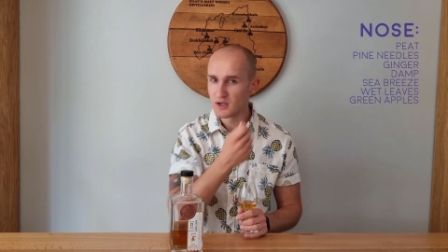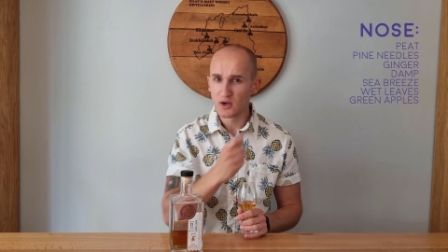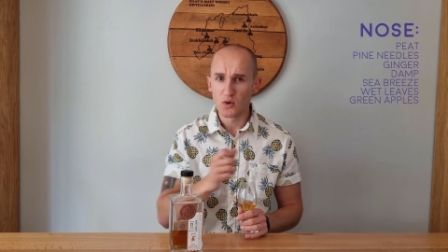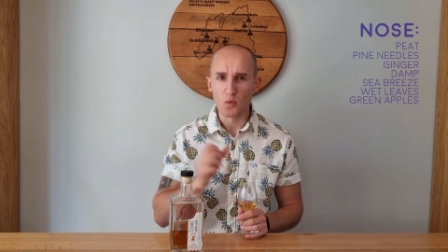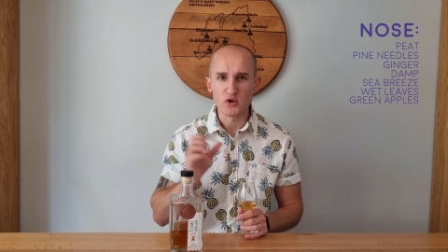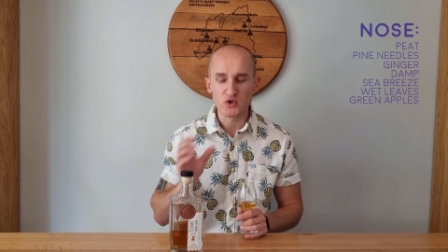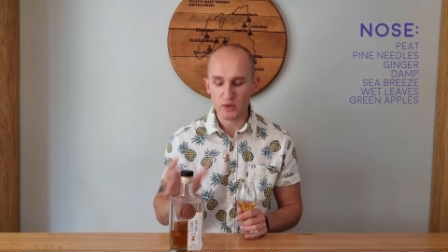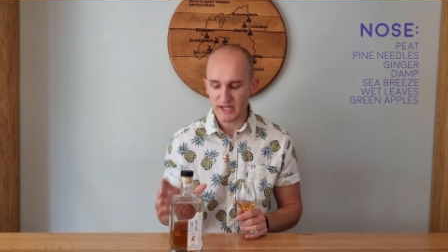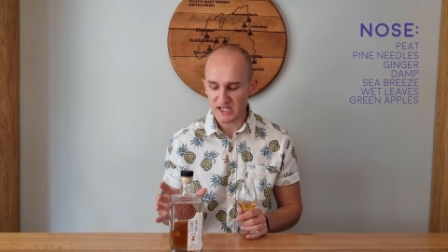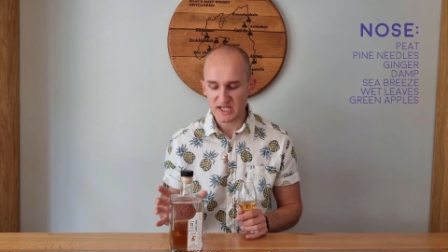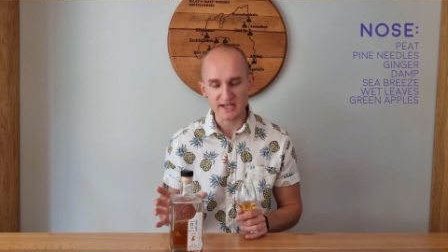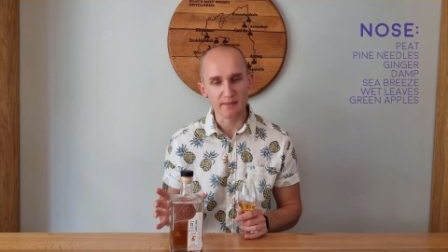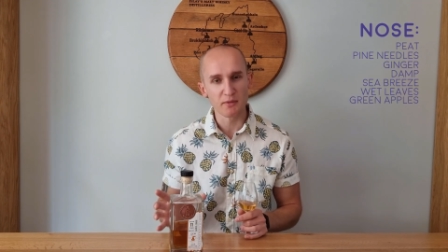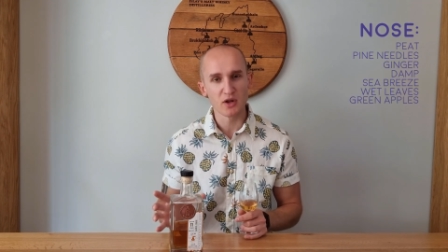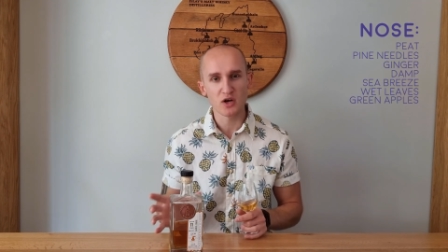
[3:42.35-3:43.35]
was quite
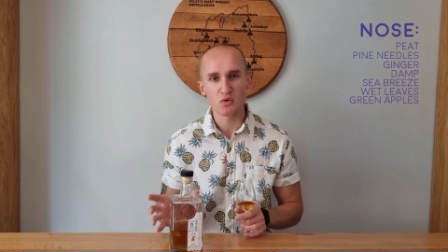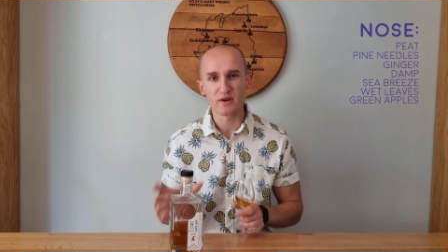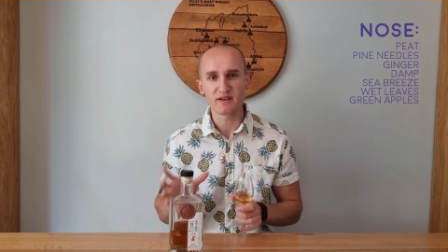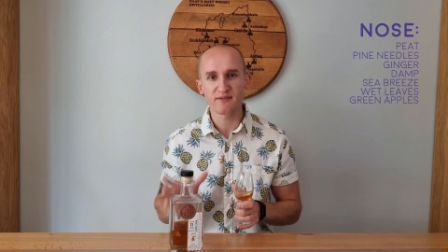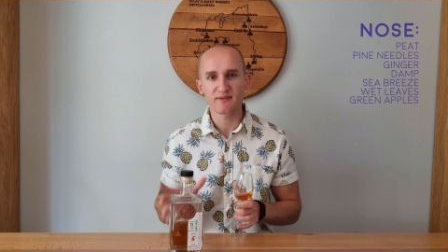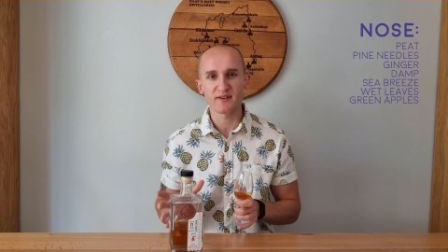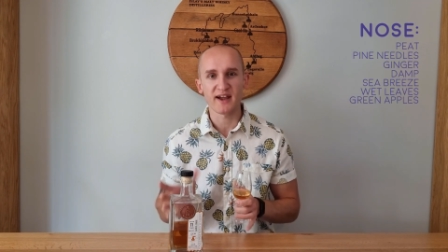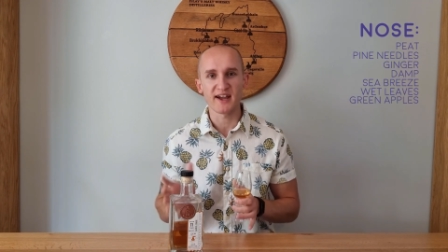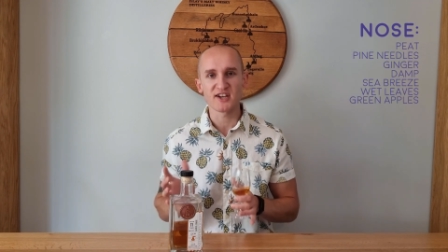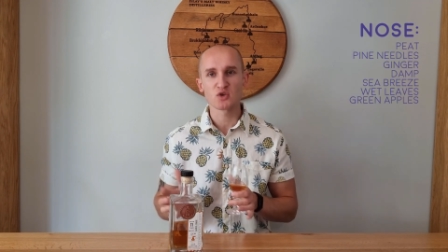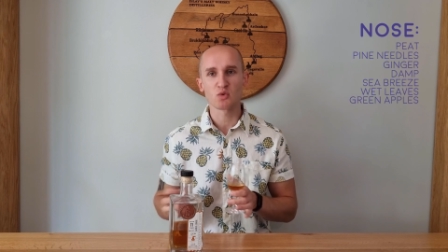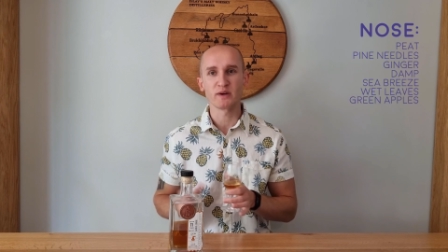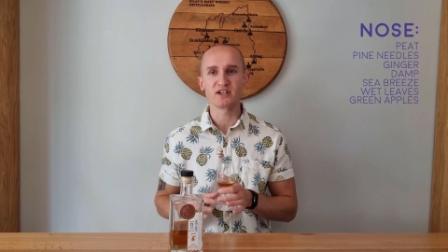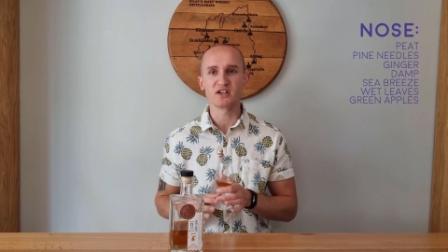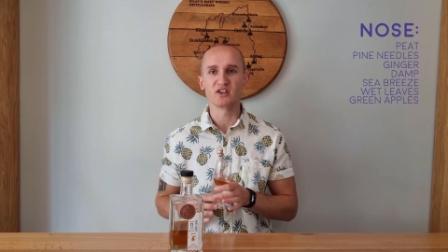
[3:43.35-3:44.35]
similar, quite fresh,
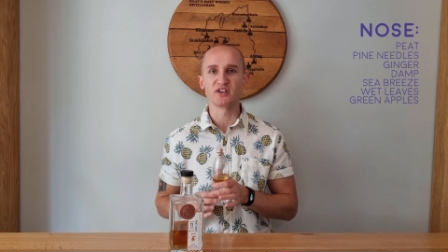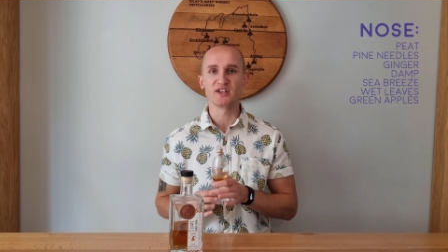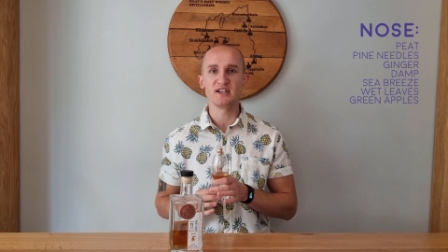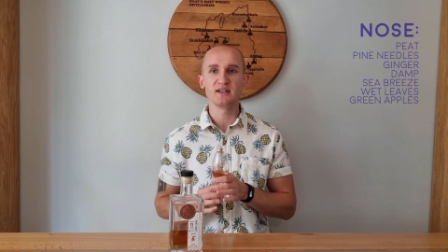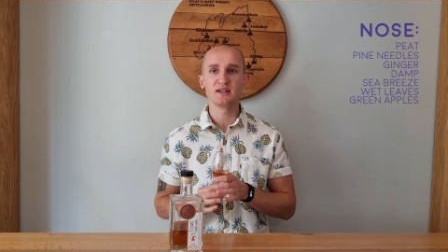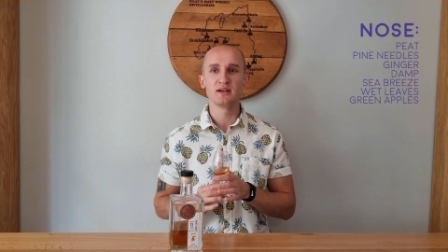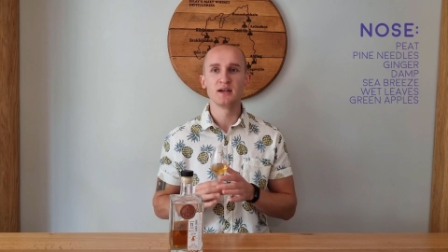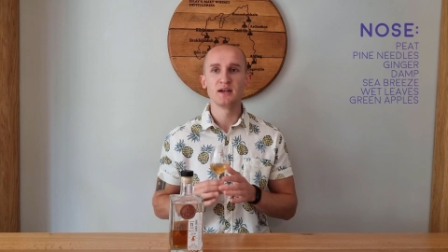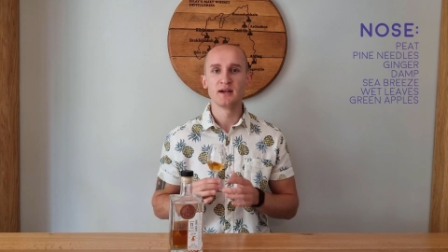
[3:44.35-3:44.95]
quite green.